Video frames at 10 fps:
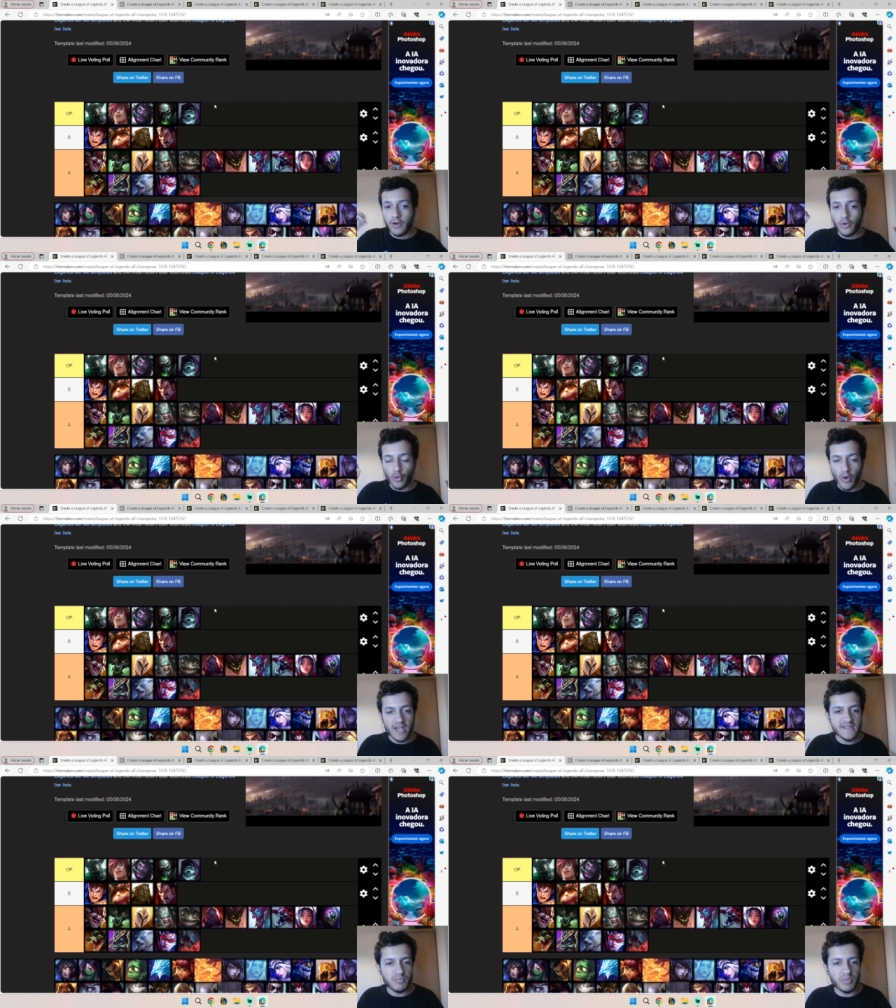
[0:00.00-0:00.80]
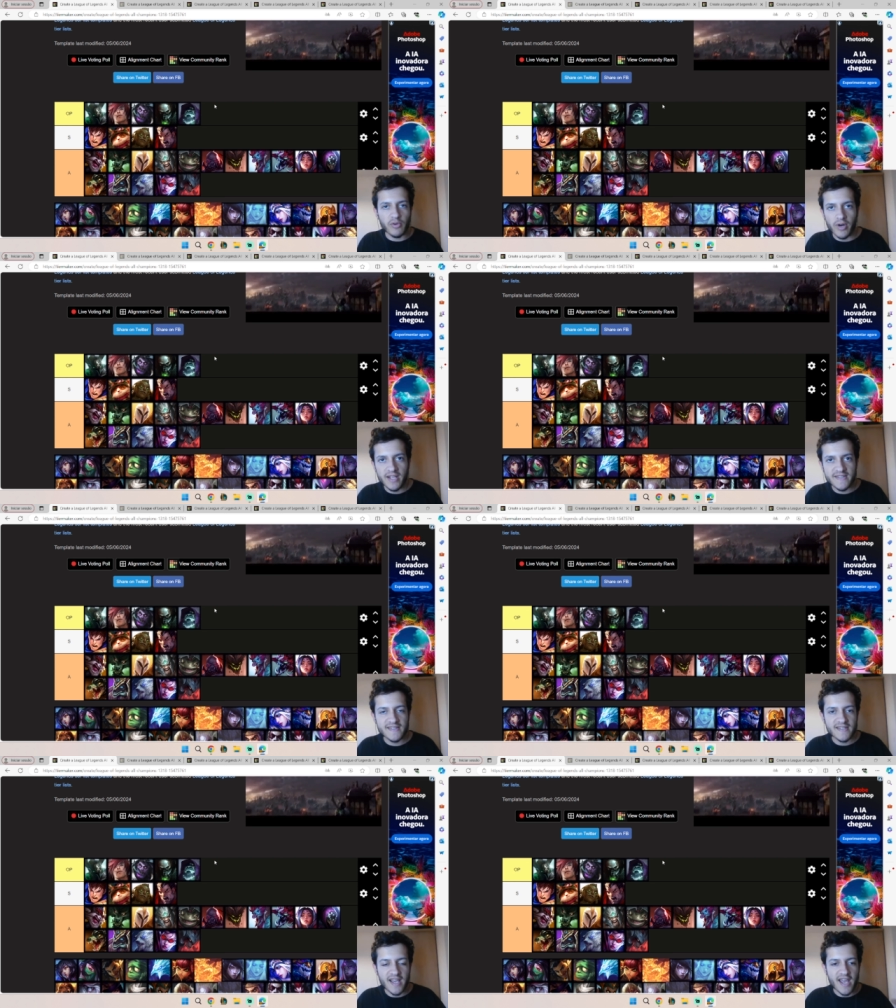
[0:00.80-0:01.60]
crazy pick
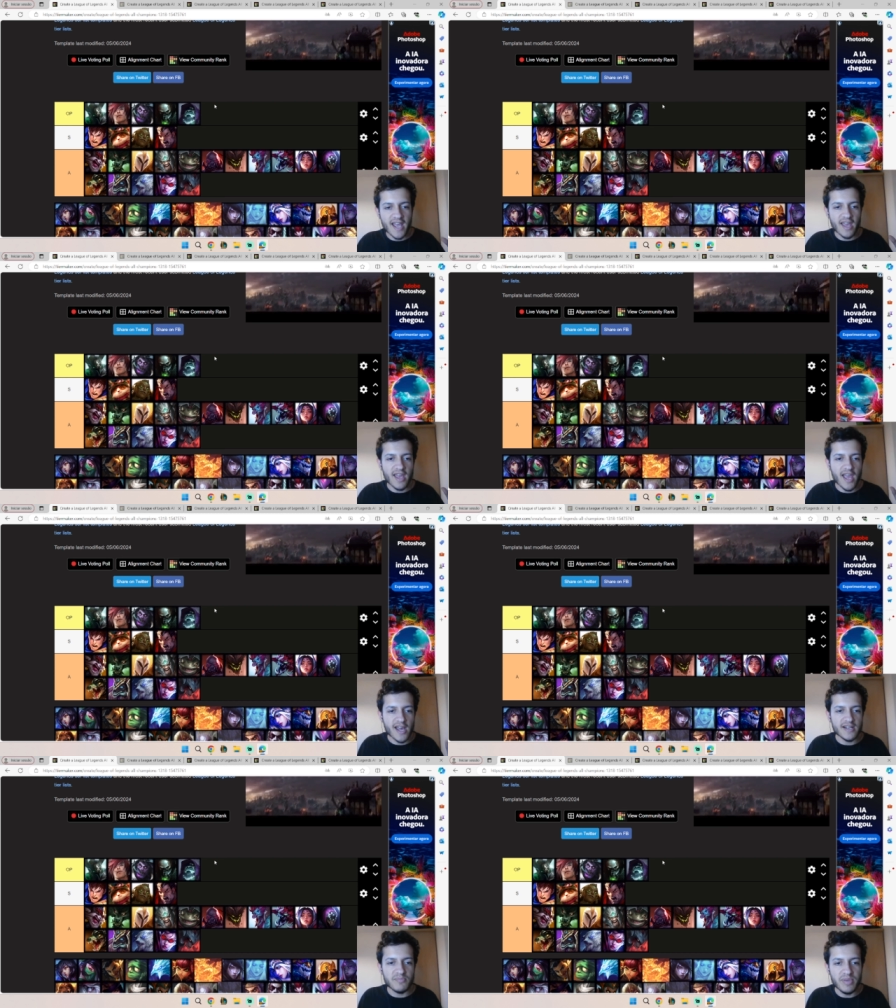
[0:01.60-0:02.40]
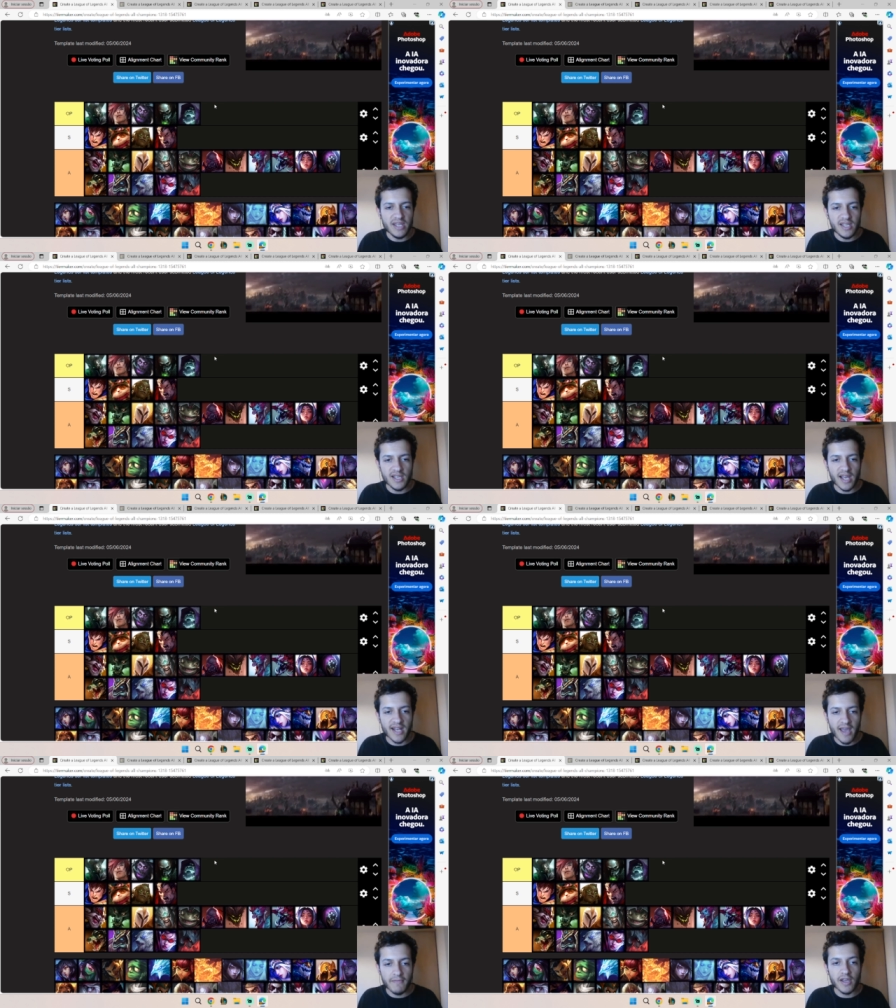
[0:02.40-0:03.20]
rates and being and
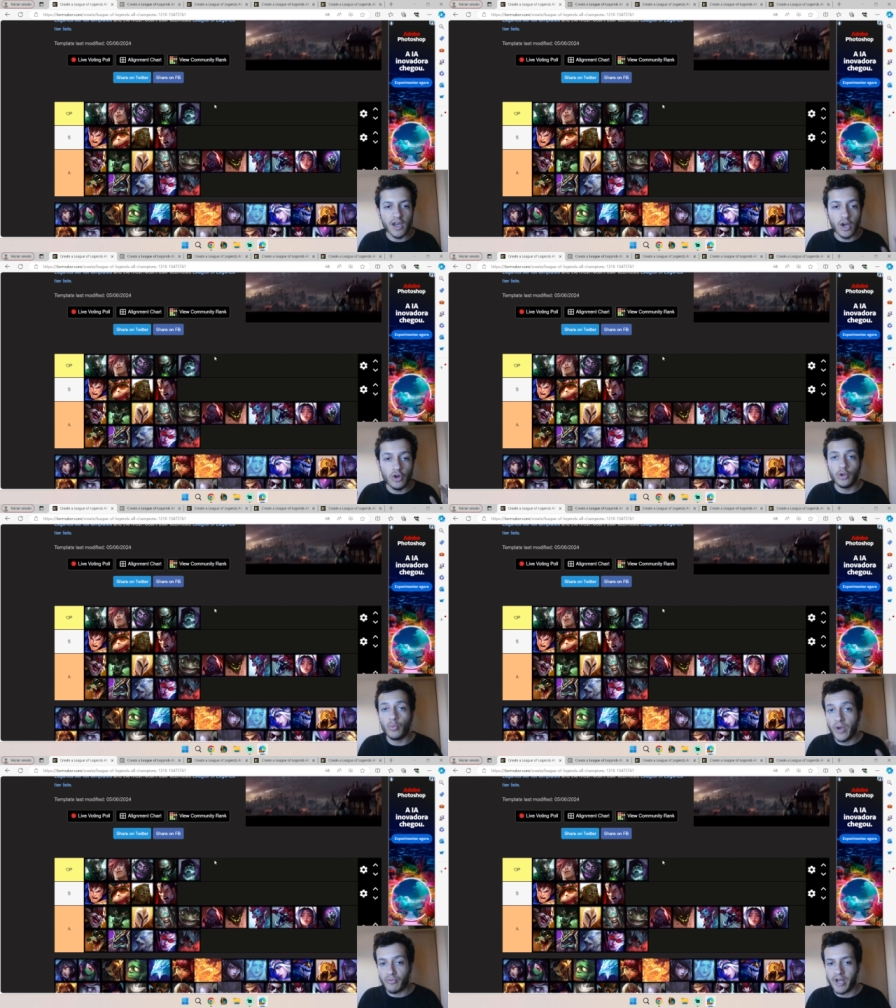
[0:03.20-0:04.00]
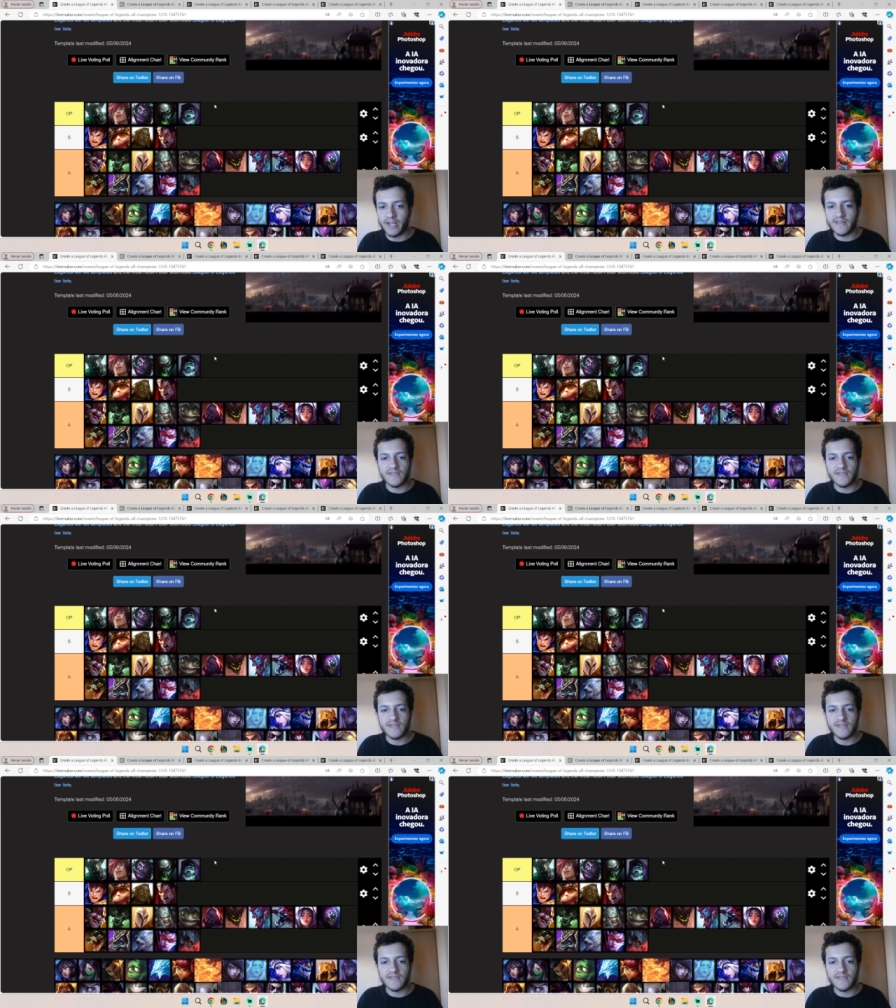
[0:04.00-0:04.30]
having a good win rate.